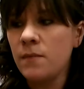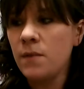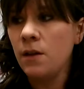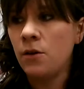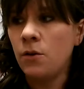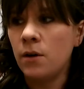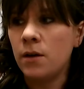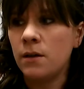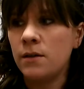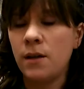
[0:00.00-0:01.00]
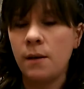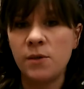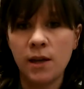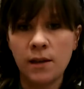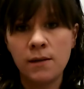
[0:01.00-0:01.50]
your
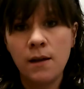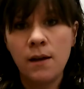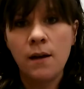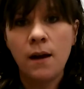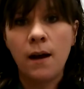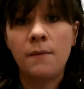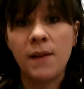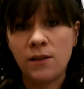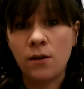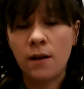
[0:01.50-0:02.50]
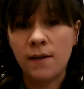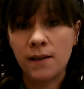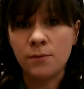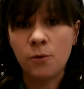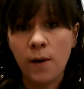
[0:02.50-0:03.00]
subject
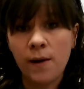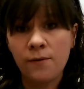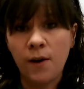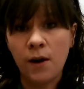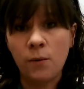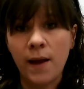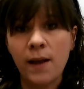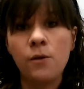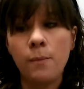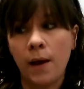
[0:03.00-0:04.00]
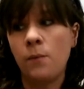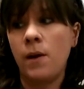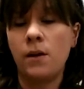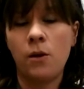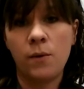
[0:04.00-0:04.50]
that's quite far away, you might
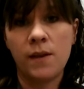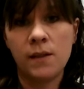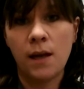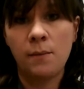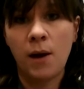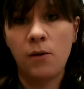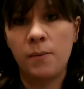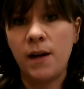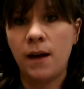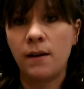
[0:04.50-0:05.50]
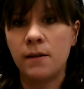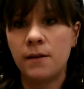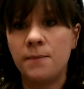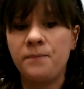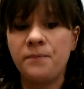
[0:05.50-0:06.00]
want to go with a 10 power
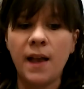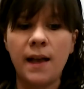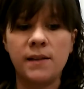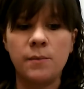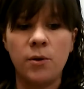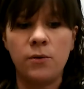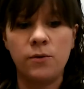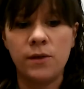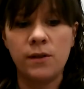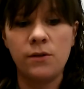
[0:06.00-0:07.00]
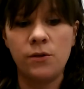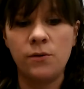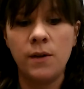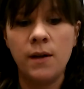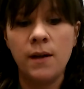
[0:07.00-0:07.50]
binocular as opposed
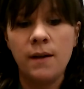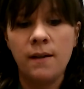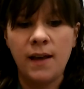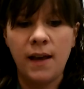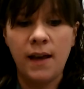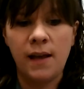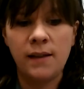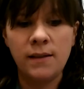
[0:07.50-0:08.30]
to the 8.